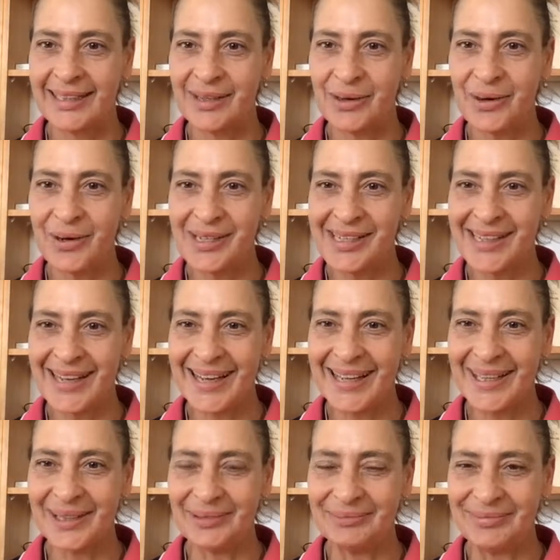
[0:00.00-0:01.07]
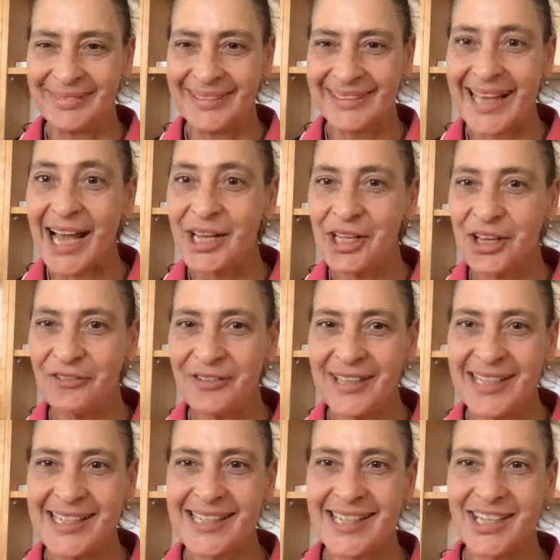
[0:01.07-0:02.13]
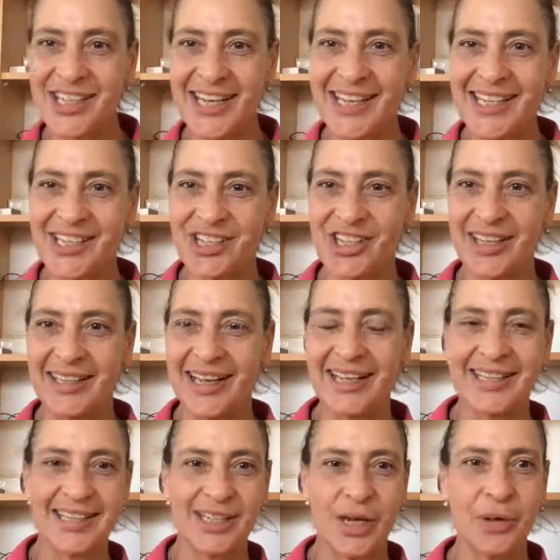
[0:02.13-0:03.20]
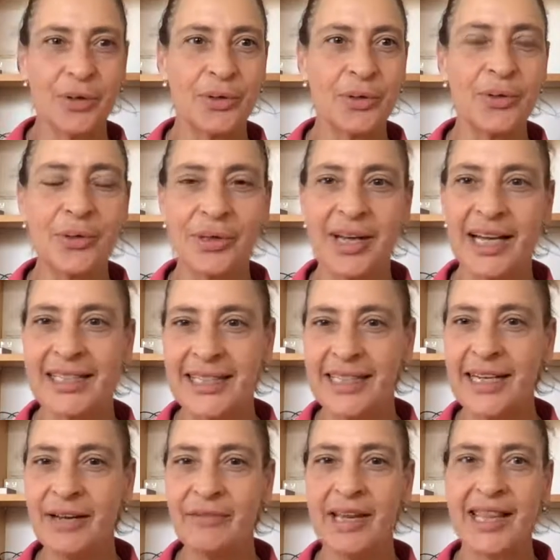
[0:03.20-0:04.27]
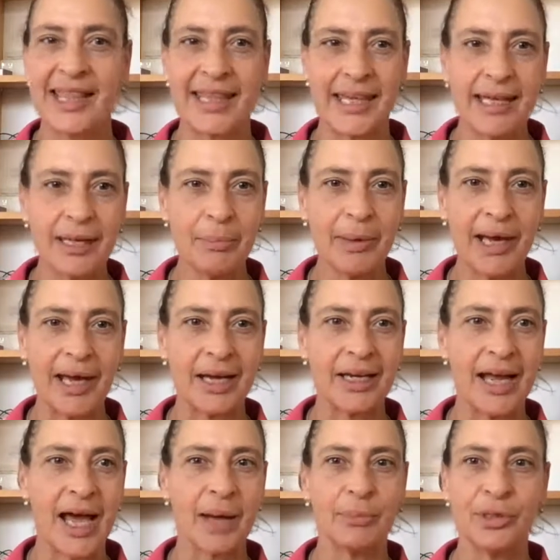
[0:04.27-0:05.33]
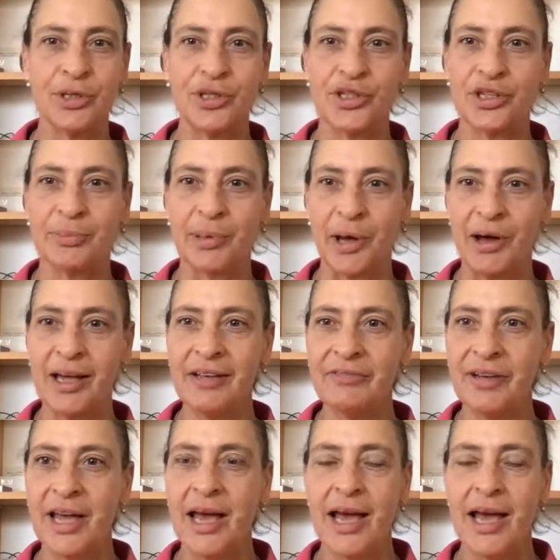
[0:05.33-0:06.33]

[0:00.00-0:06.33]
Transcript: awesome. Thank you for this suggestion. That's so good. I didn't even think about YouTube Live.